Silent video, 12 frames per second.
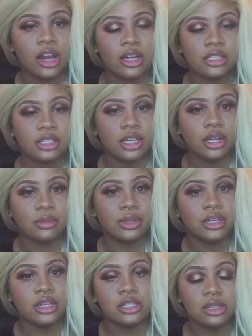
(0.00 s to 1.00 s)
iron this hair,
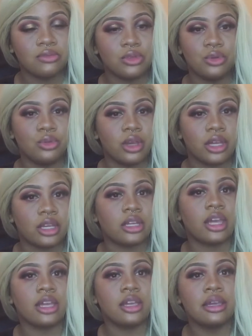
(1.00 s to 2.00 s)
because if you
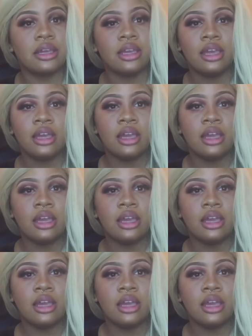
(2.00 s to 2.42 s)
wouldn't, like,